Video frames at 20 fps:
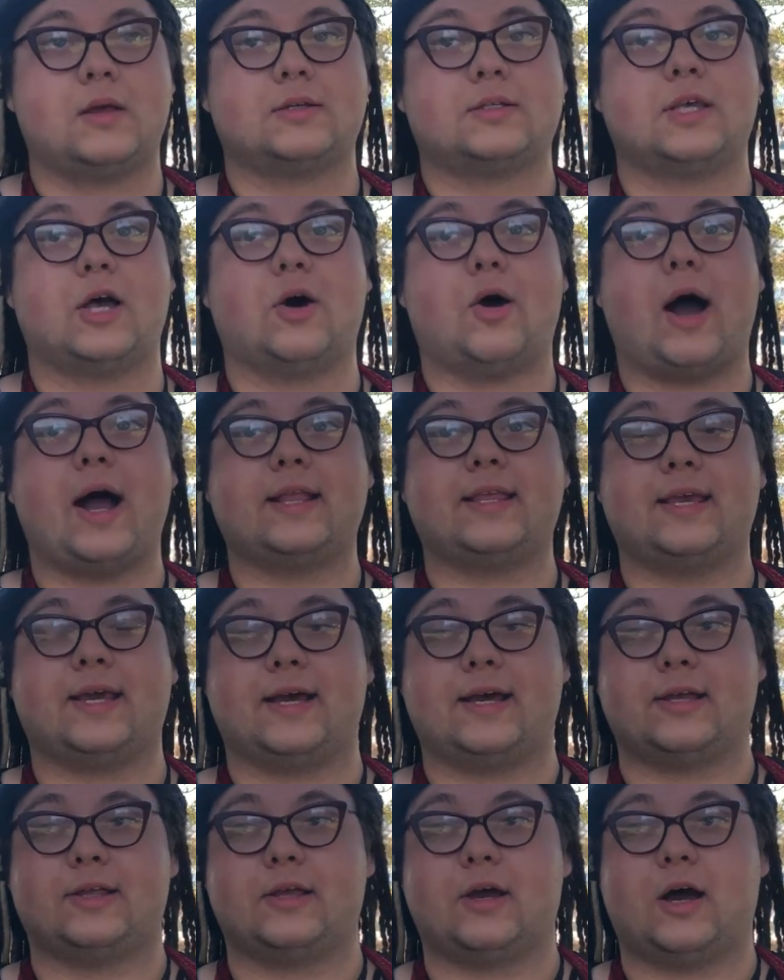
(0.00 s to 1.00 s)
So I
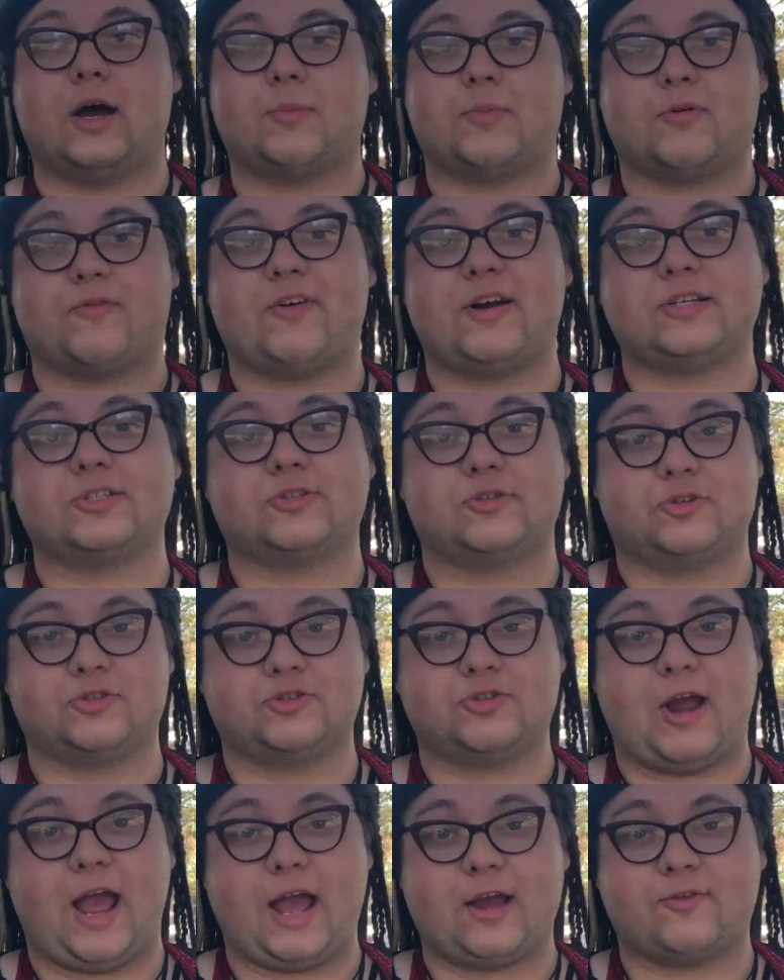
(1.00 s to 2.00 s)
did professional
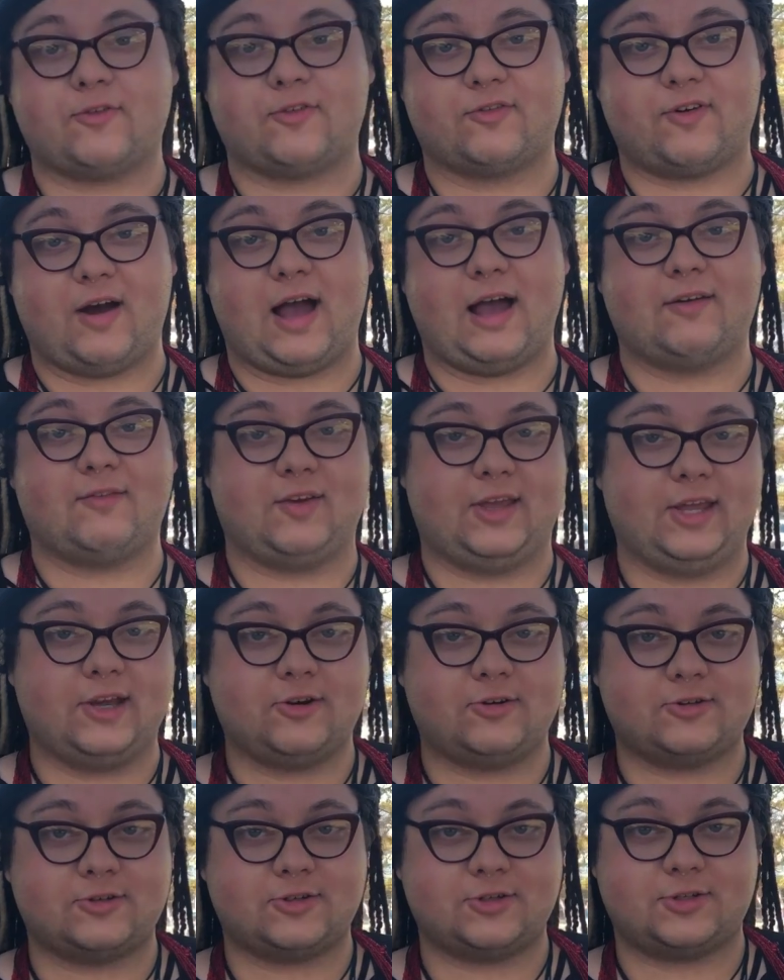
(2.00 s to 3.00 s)
drag for 5
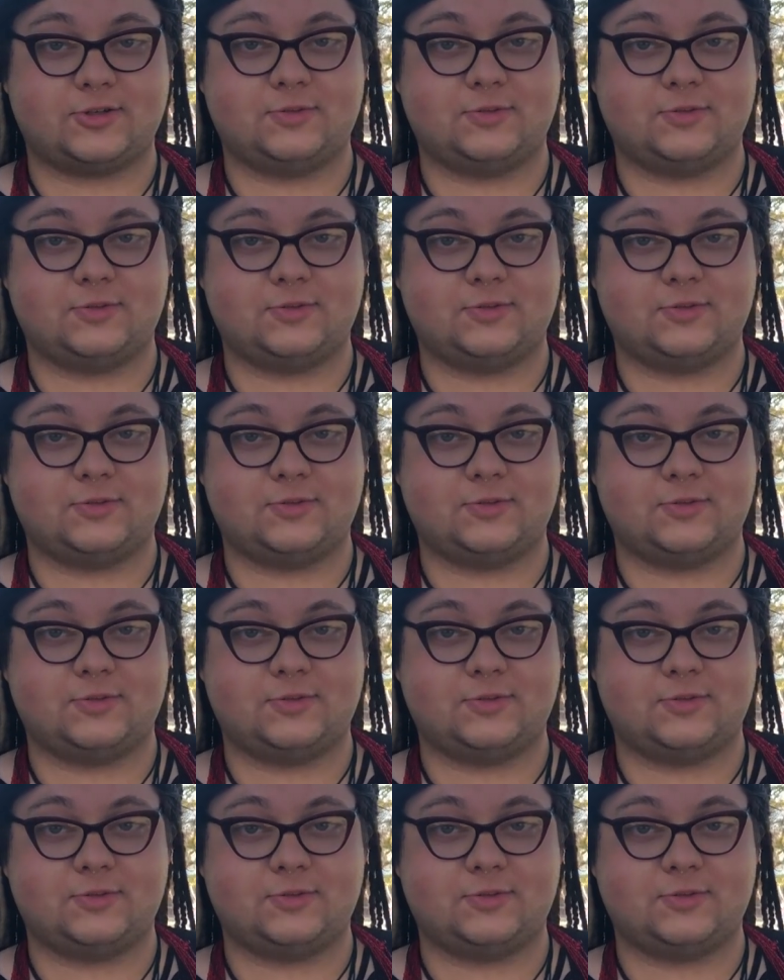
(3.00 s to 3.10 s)
years,